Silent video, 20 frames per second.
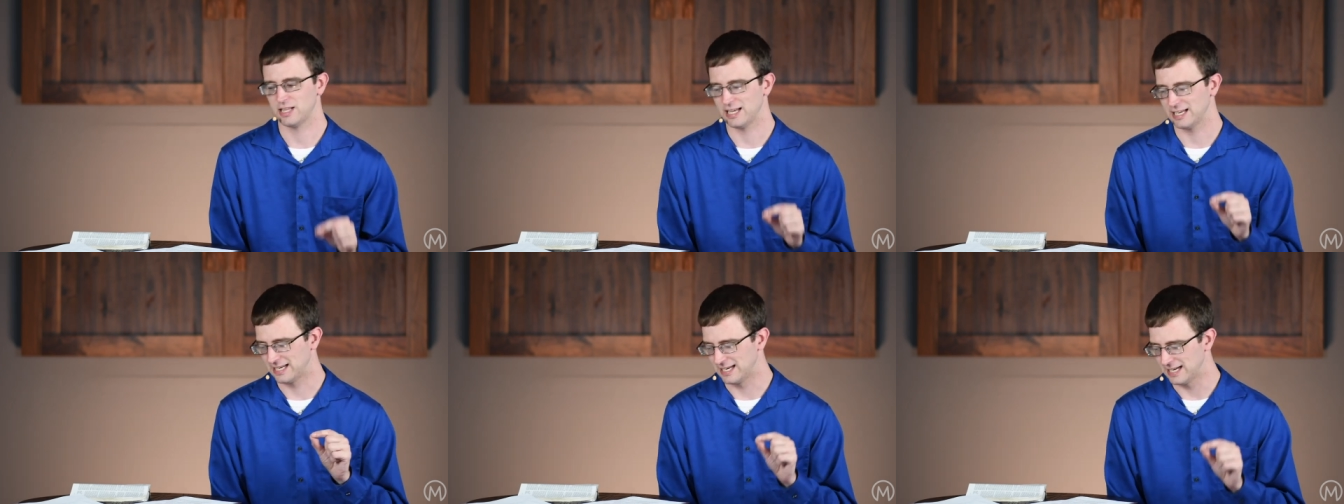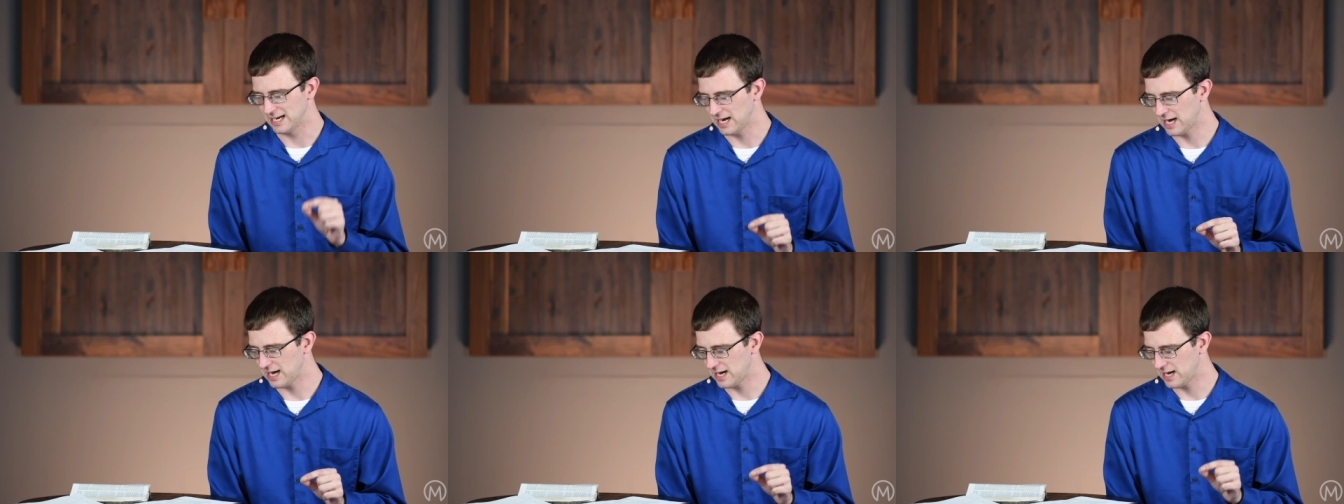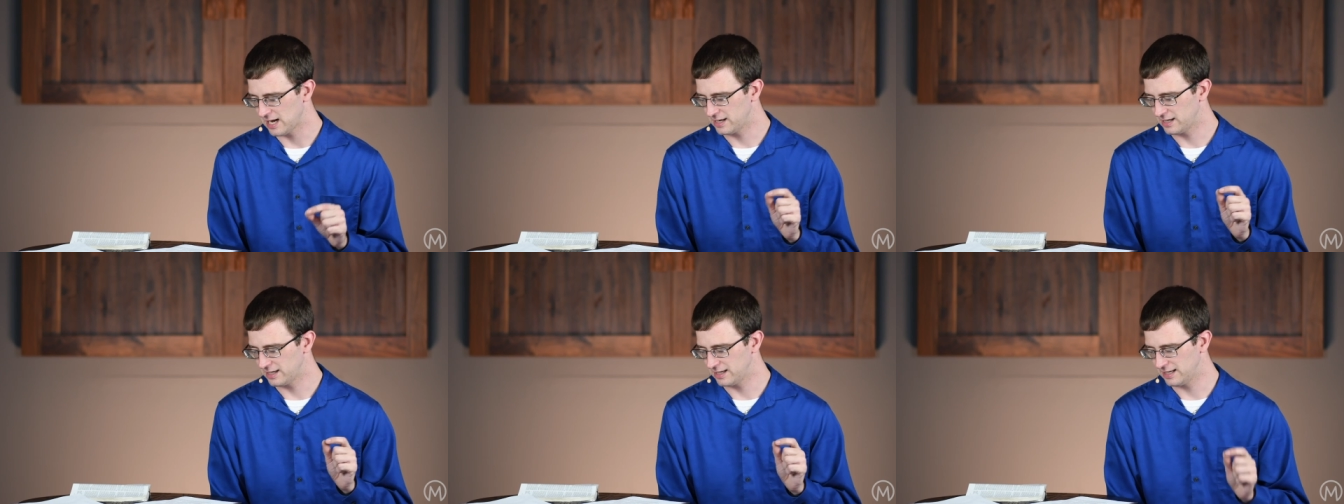that
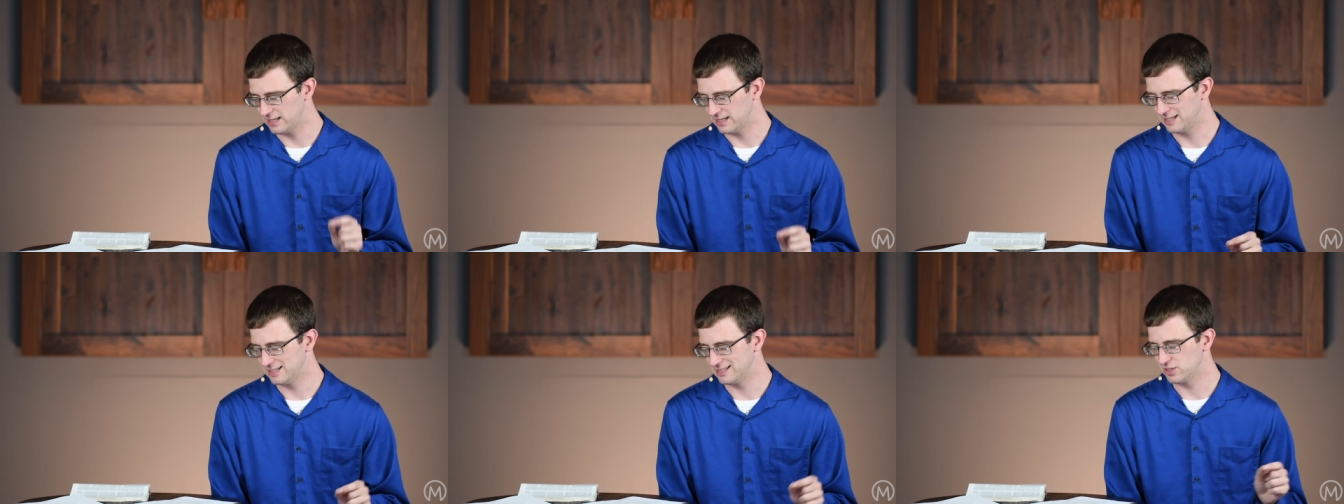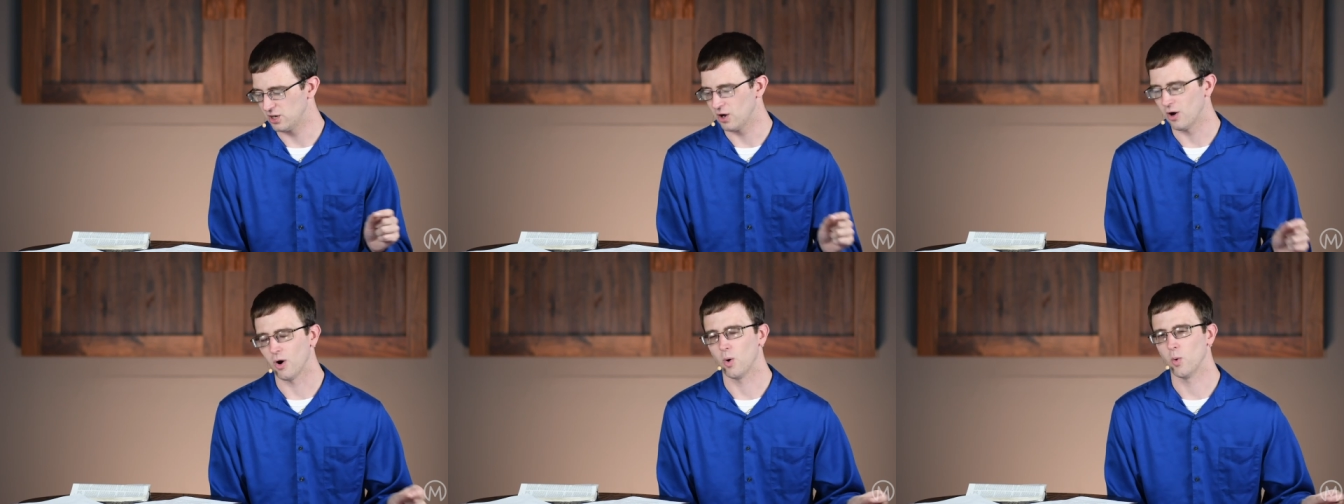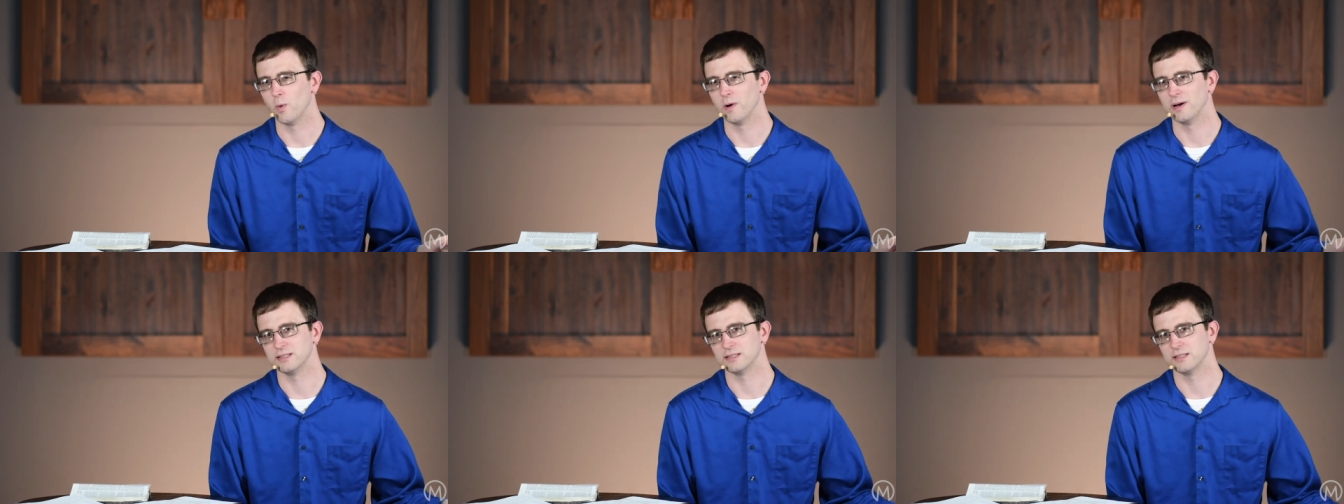God is
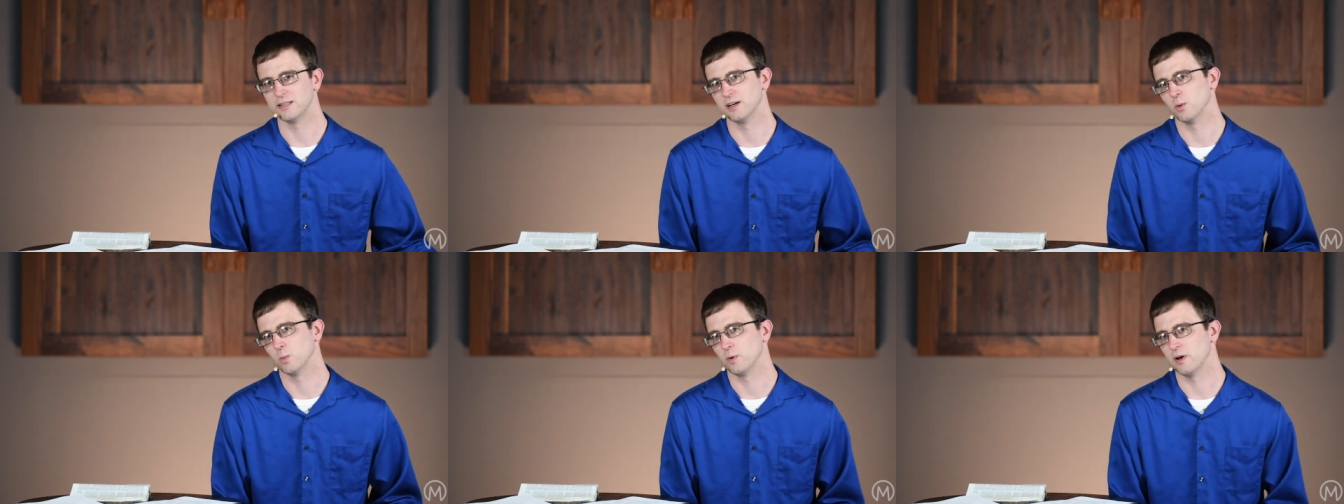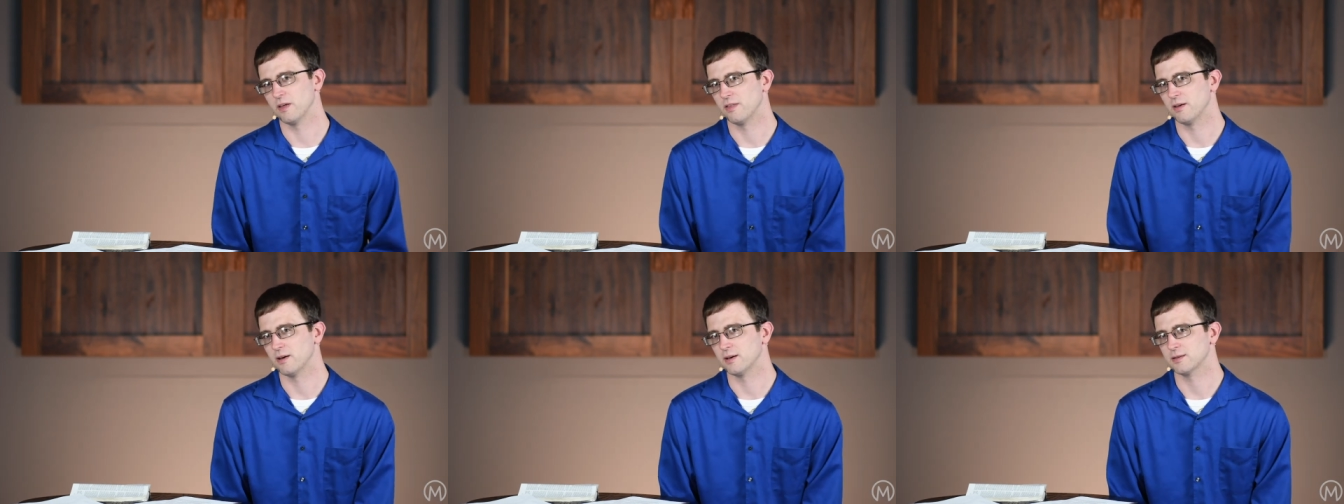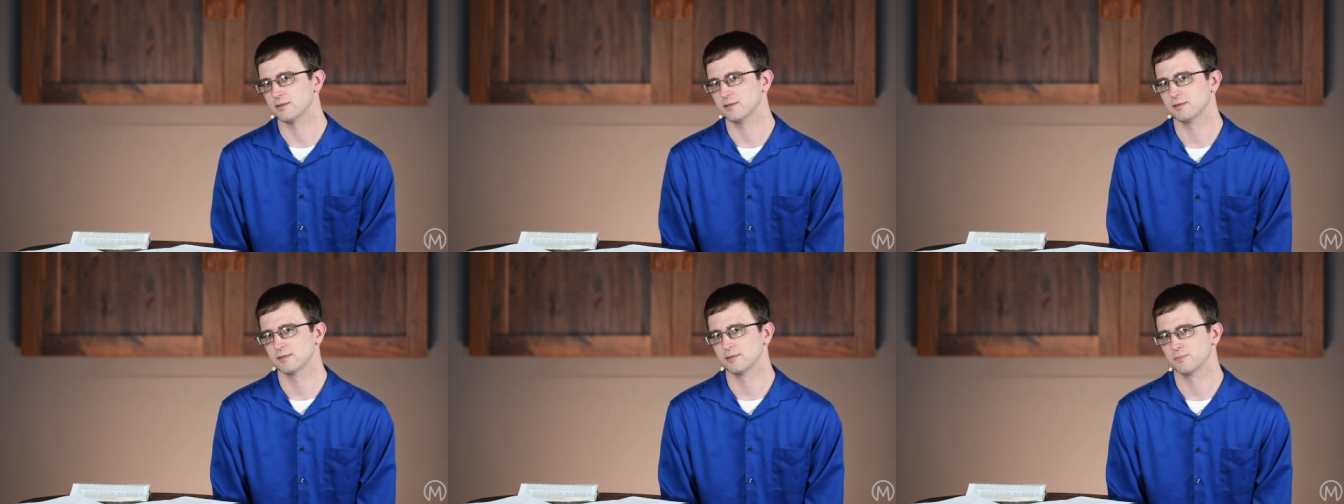always there with
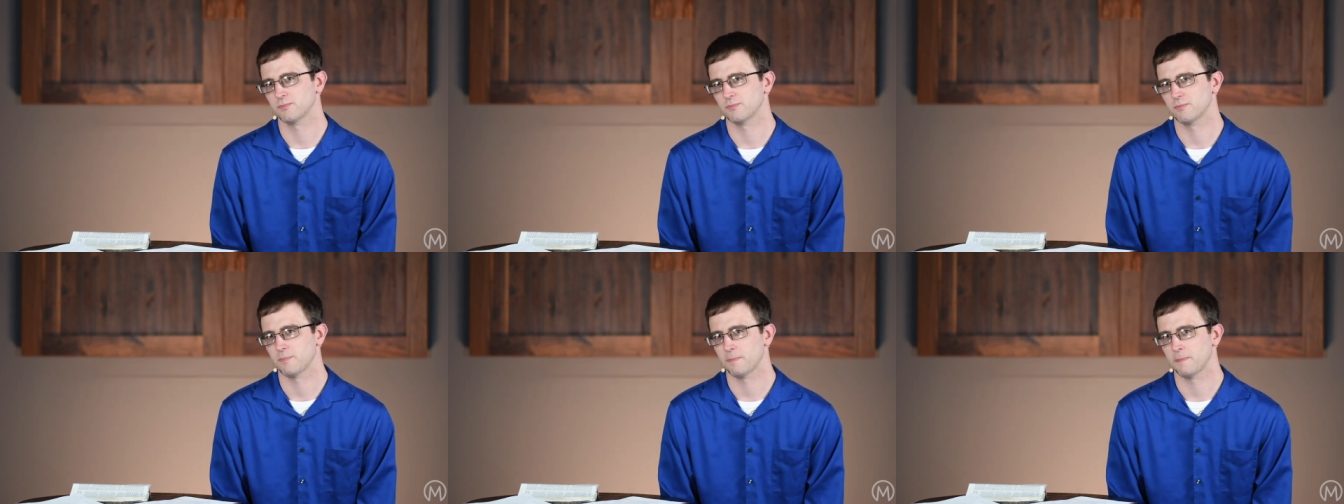us.